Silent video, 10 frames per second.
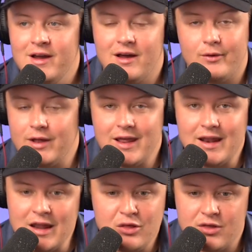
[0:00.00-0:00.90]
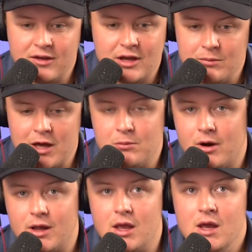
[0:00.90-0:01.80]
And anything can make
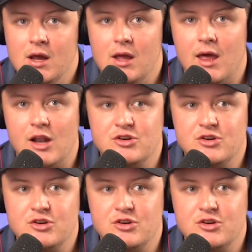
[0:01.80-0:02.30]
money. And it's